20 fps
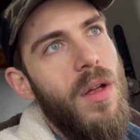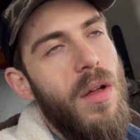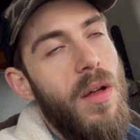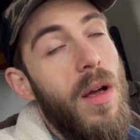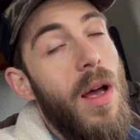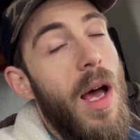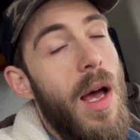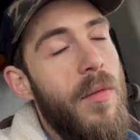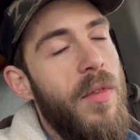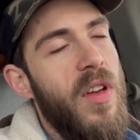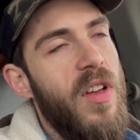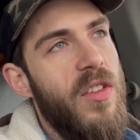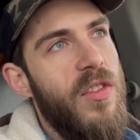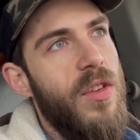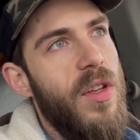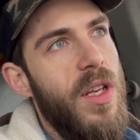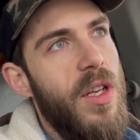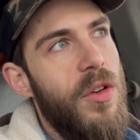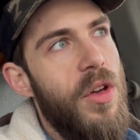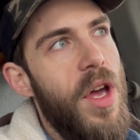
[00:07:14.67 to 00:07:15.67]

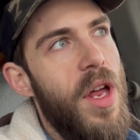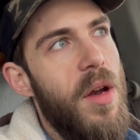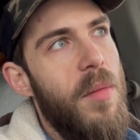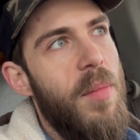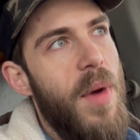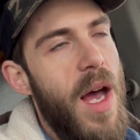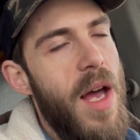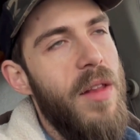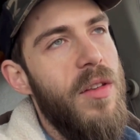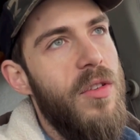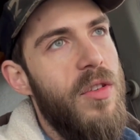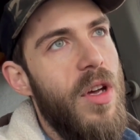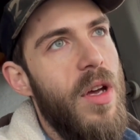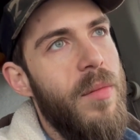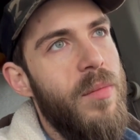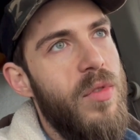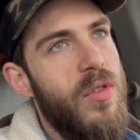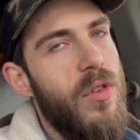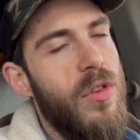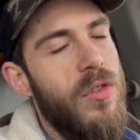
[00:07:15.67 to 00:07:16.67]
Obviously, you got to buy the
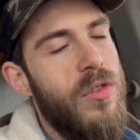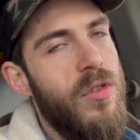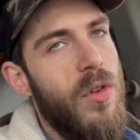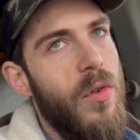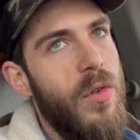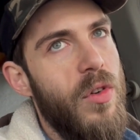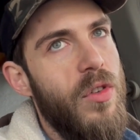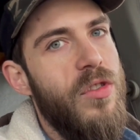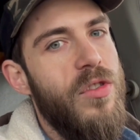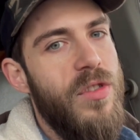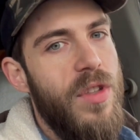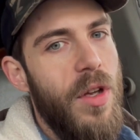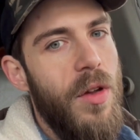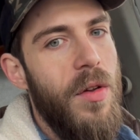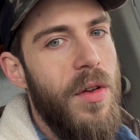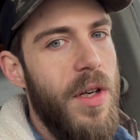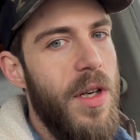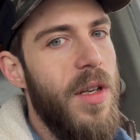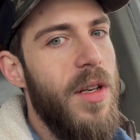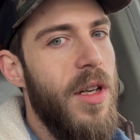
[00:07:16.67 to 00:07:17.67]
dumpster, so there's
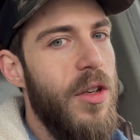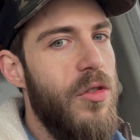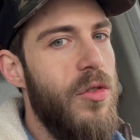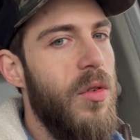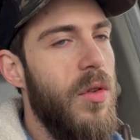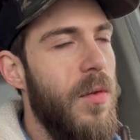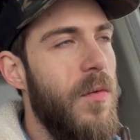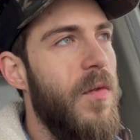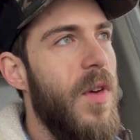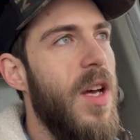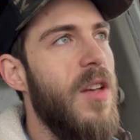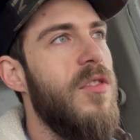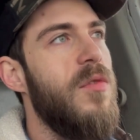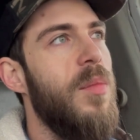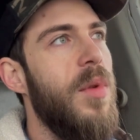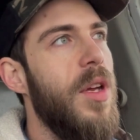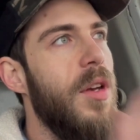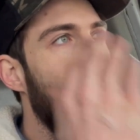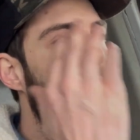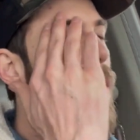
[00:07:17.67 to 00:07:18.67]
still an initial
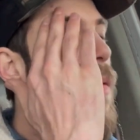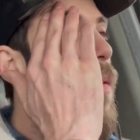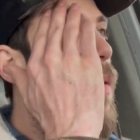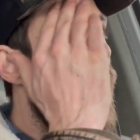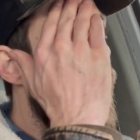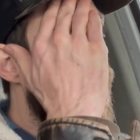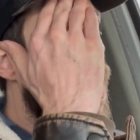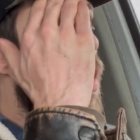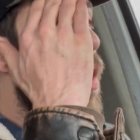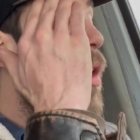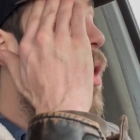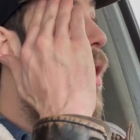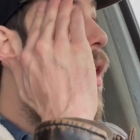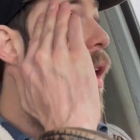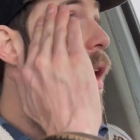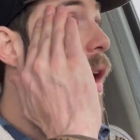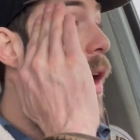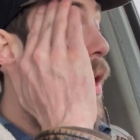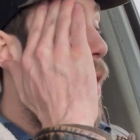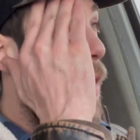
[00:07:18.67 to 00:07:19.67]
investment.
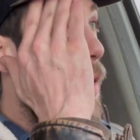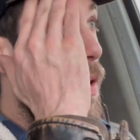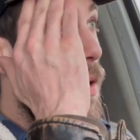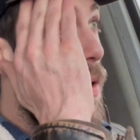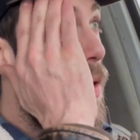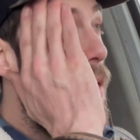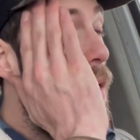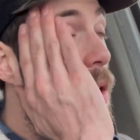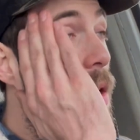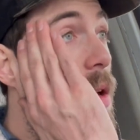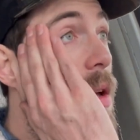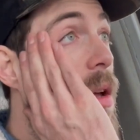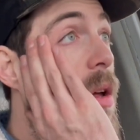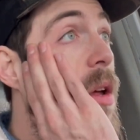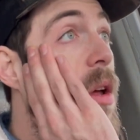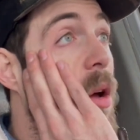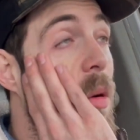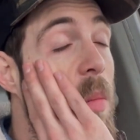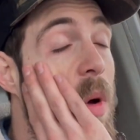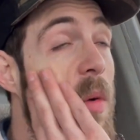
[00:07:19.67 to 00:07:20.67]
But
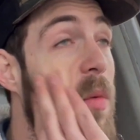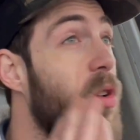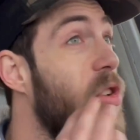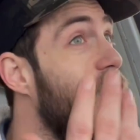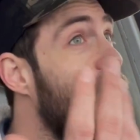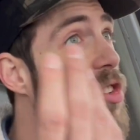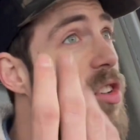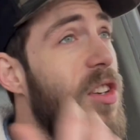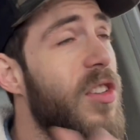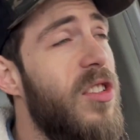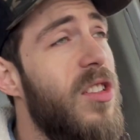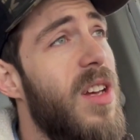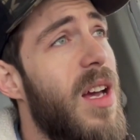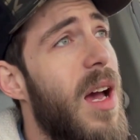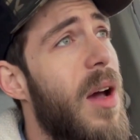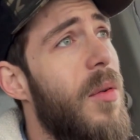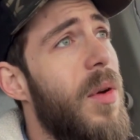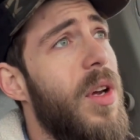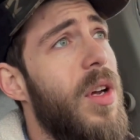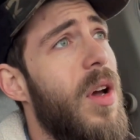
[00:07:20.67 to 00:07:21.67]
we're just going to see
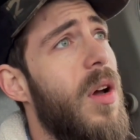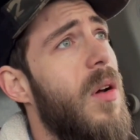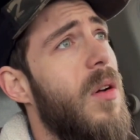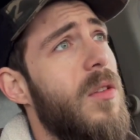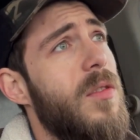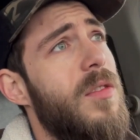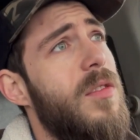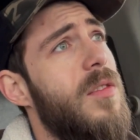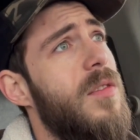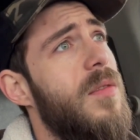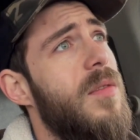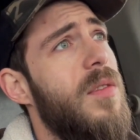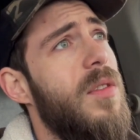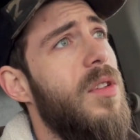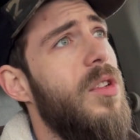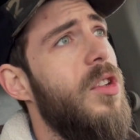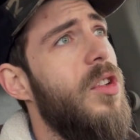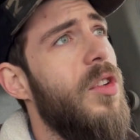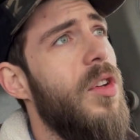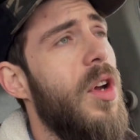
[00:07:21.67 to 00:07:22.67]
how it goes,
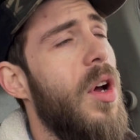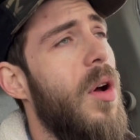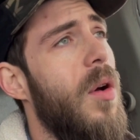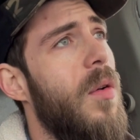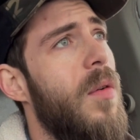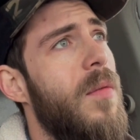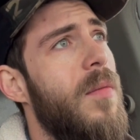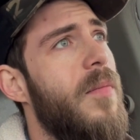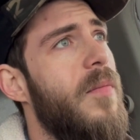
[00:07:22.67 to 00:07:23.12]
you know.